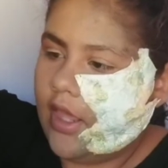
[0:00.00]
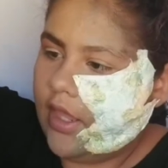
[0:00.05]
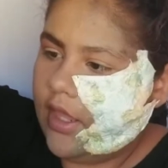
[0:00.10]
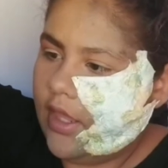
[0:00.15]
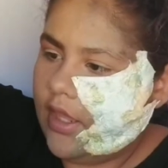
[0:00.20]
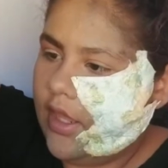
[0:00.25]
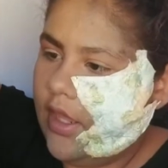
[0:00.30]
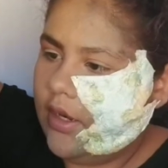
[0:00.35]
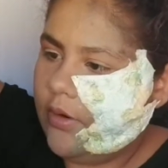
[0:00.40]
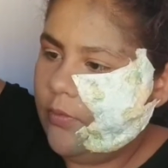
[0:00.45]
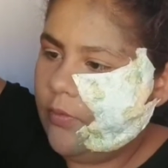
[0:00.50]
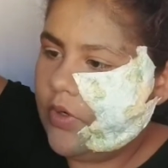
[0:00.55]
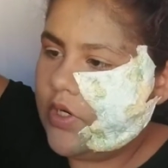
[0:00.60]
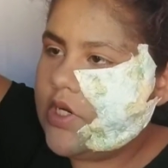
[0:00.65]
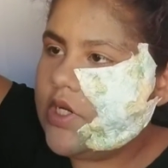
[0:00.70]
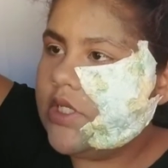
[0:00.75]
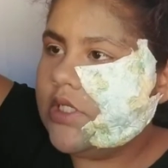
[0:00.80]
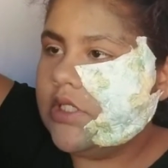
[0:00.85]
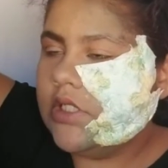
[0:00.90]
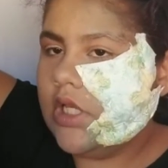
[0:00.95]
And we're
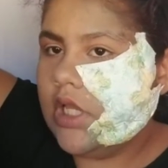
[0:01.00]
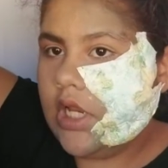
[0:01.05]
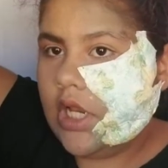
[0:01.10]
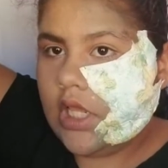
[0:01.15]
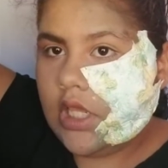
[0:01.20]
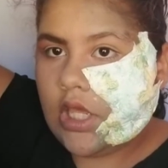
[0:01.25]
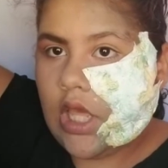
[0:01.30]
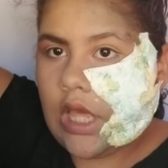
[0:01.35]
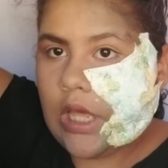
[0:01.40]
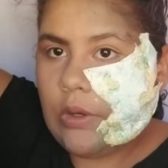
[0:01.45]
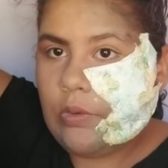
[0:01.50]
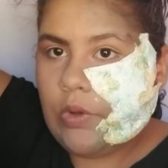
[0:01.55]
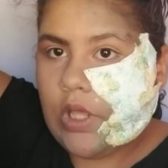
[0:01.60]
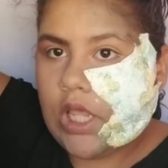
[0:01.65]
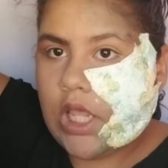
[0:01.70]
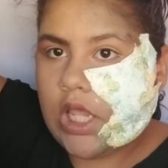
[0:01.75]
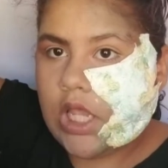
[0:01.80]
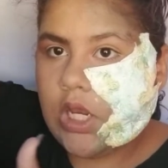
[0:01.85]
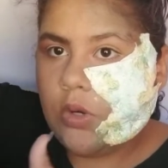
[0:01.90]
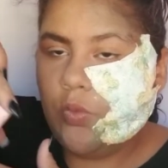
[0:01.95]
just going to go
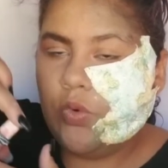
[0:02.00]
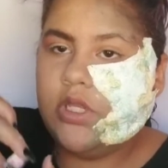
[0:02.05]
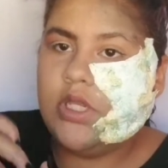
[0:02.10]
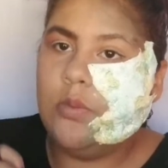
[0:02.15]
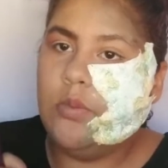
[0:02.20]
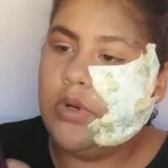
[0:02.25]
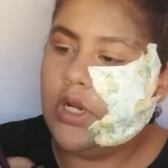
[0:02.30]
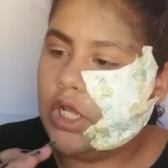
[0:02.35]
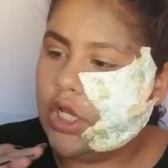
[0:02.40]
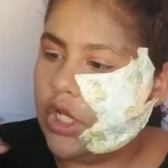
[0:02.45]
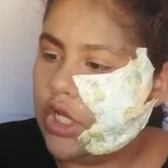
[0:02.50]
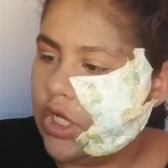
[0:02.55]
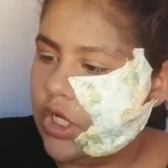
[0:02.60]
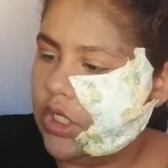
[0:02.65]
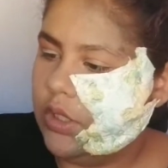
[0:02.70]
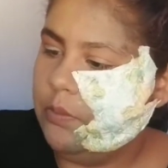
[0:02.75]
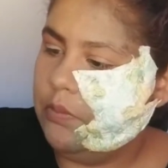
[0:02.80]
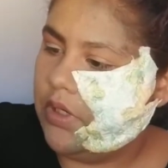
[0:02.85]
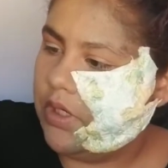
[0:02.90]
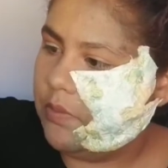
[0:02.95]
in with the
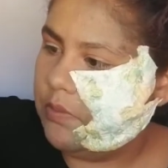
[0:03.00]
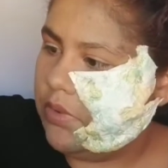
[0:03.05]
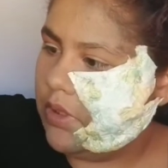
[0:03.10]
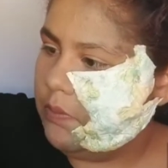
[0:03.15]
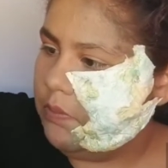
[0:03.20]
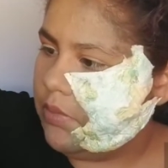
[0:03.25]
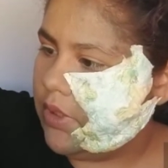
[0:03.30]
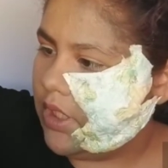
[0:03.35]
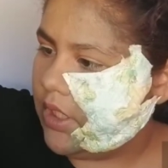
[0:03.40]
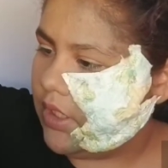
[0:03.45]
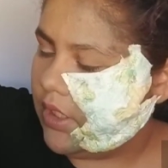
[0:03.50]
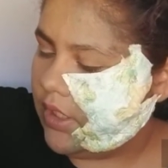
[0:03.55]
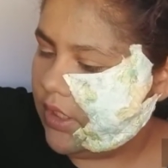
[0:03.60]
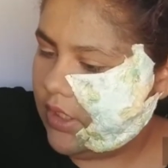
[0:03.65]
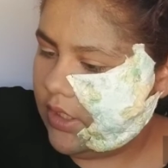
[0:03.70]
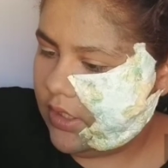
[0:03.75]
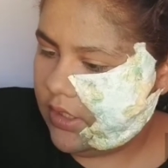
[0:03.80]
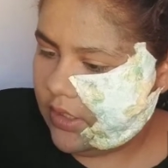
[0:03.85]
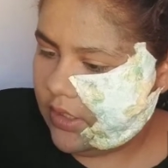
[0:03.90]
blood, blood.